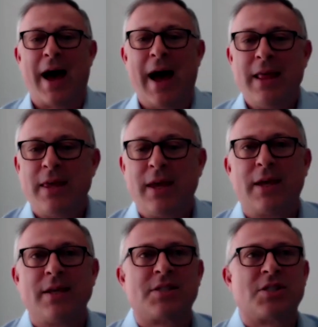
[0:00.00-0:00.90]
I think
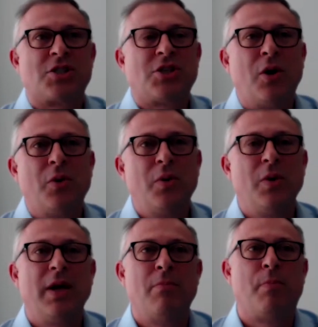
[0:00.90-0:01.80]
it's so
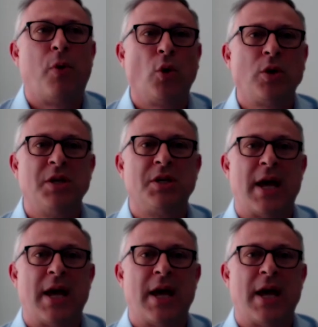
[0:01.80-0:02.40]
important